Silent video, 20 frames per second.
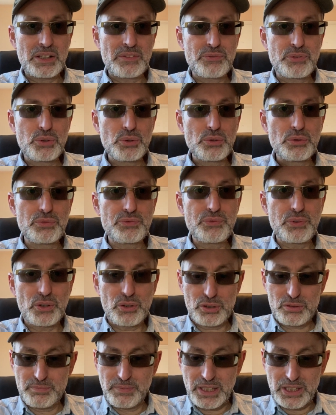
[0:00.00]
If you
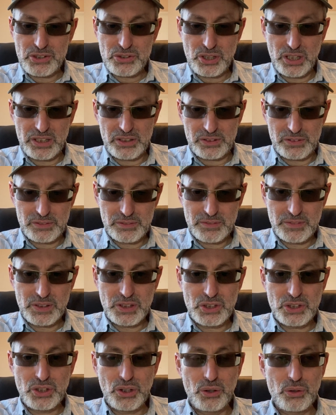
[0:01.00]
followed my channel,
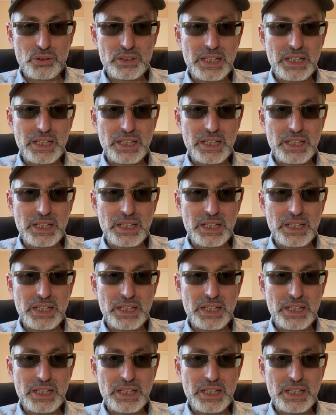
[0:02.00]
you know